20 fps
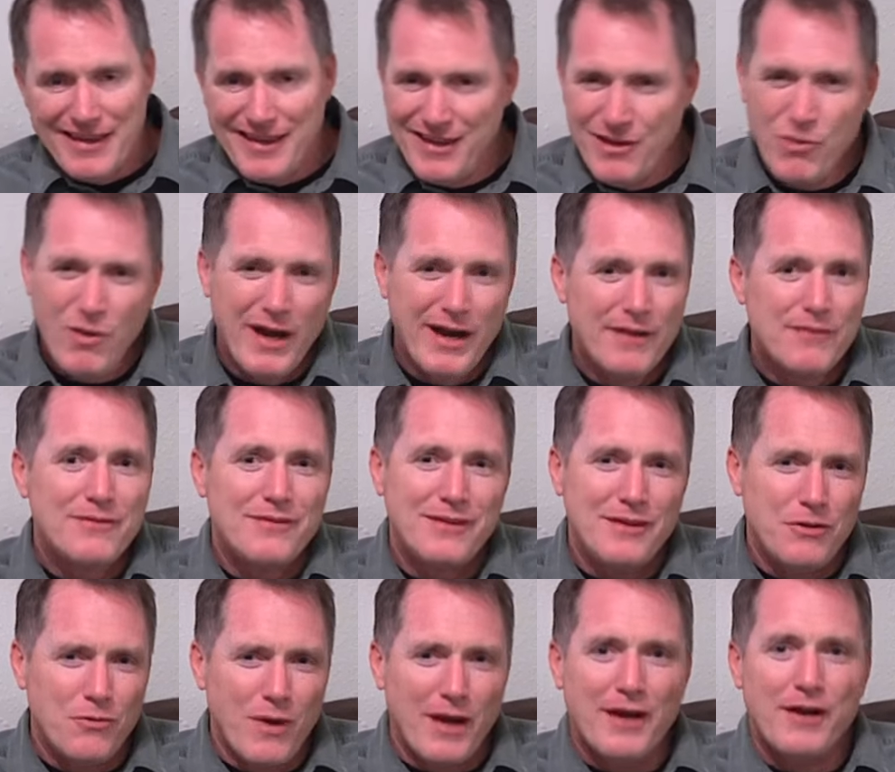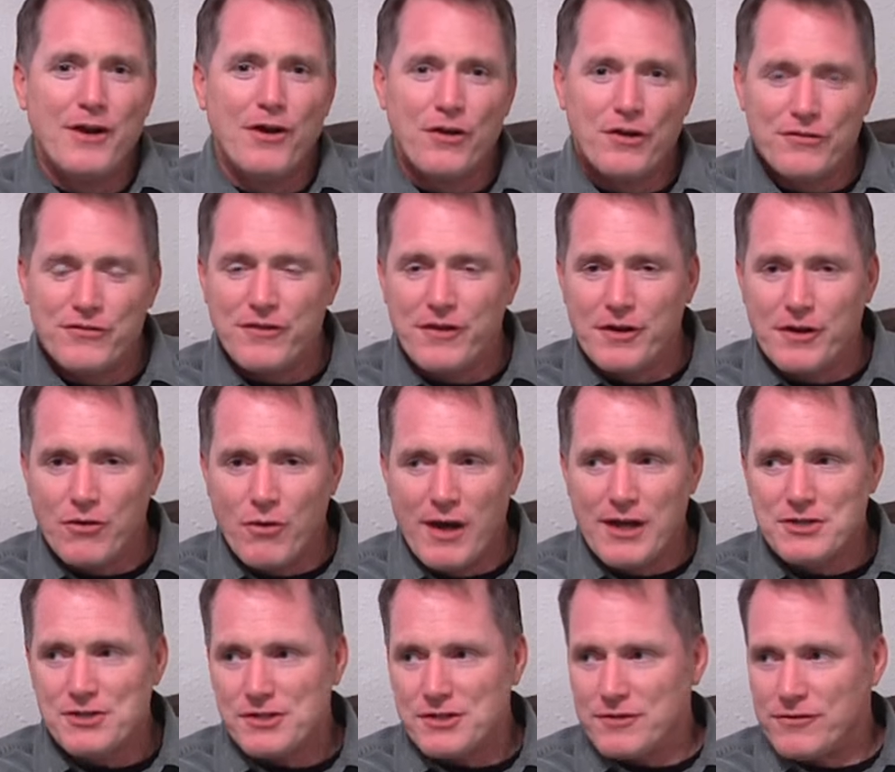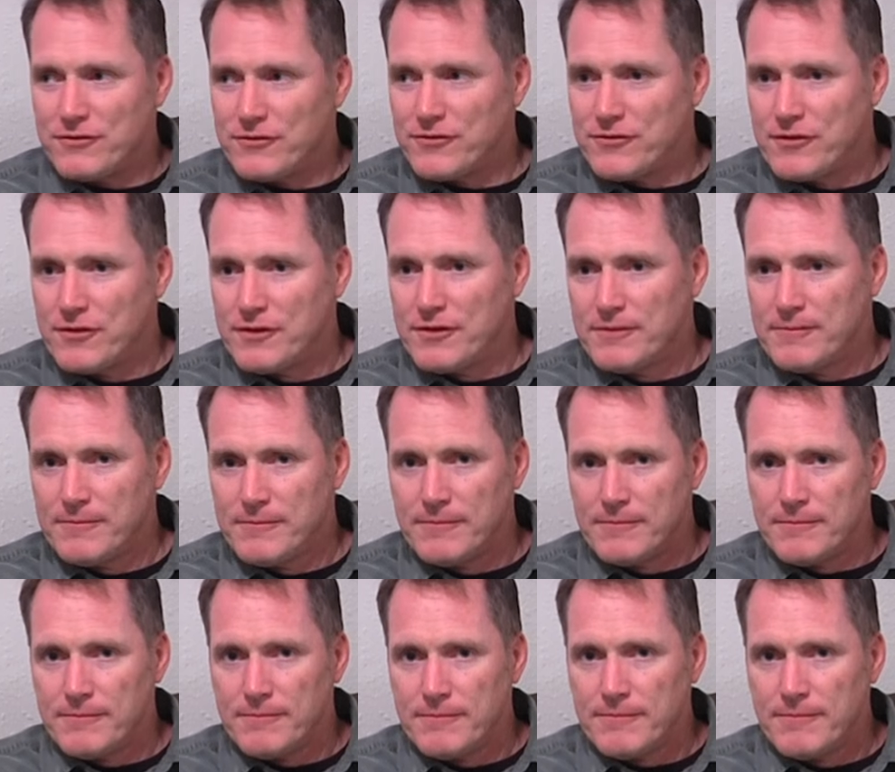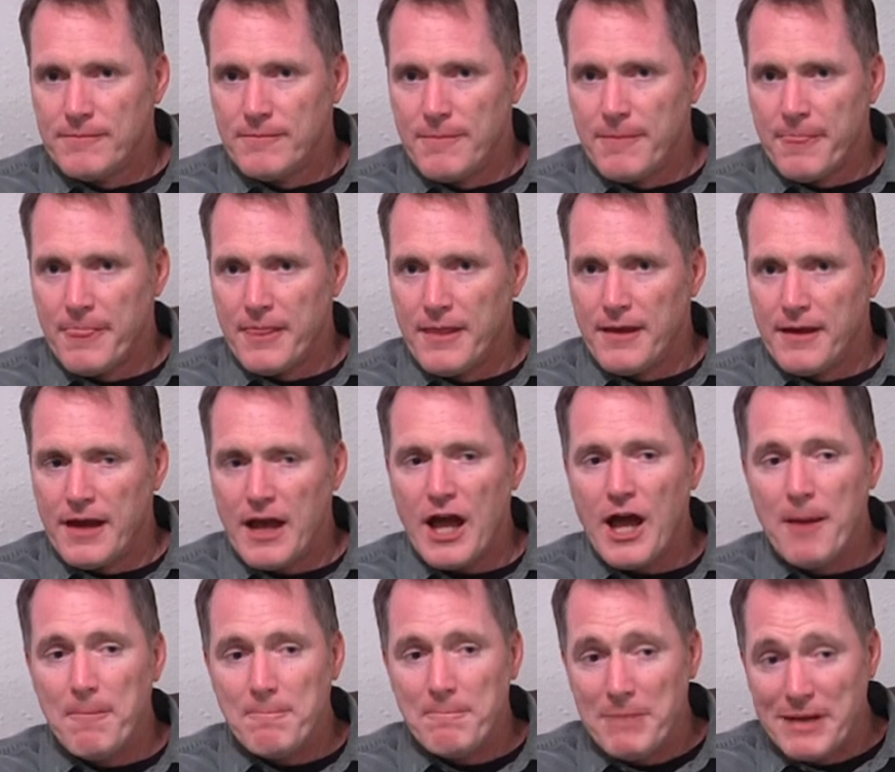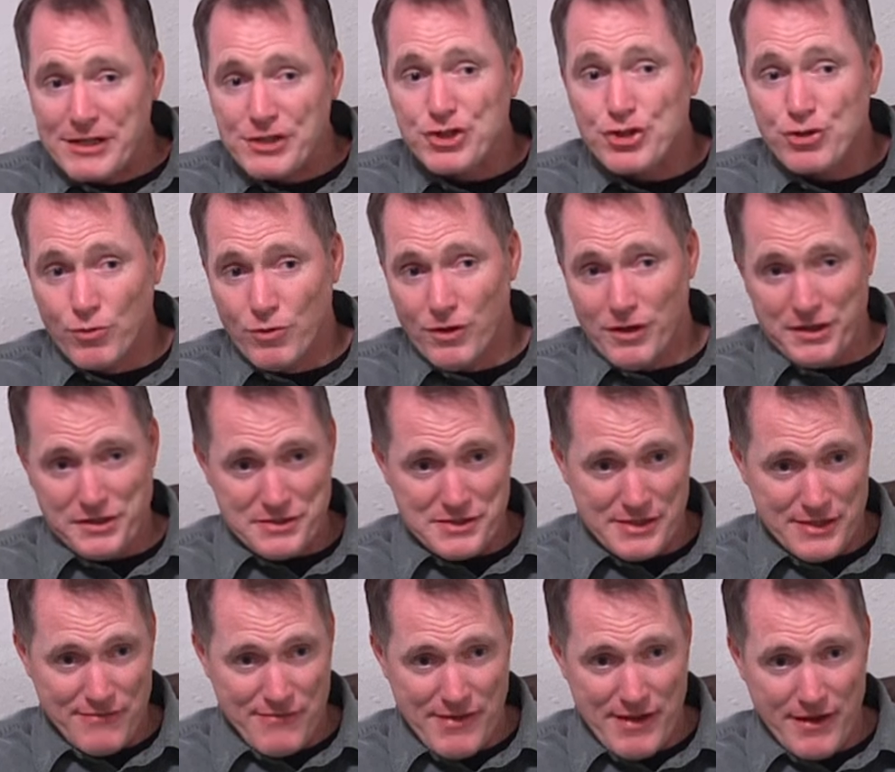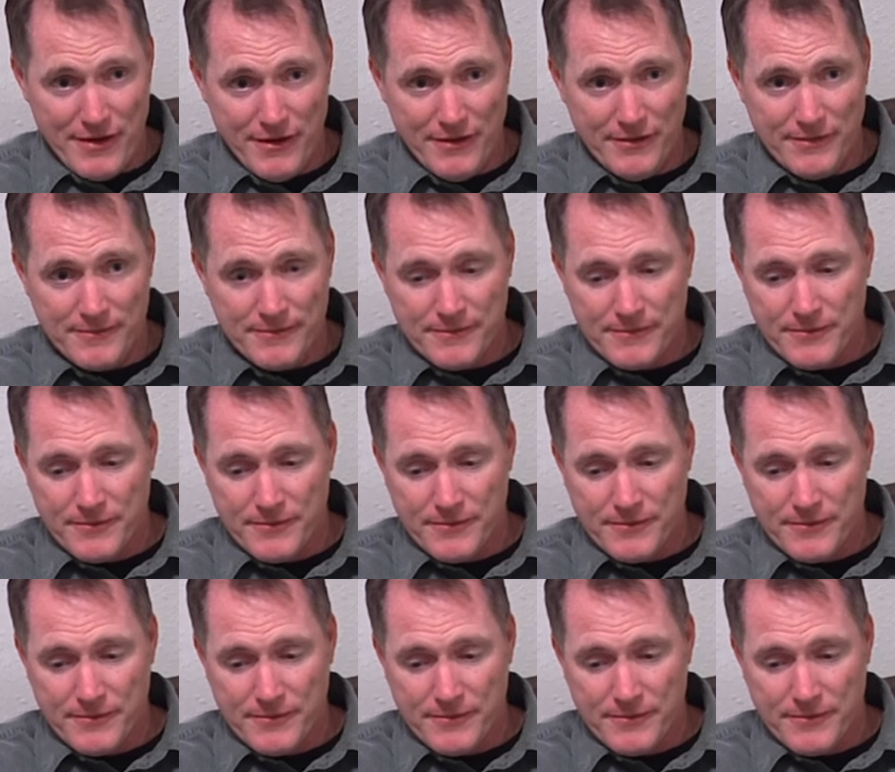You want to you want to notice their questions habitual is in there.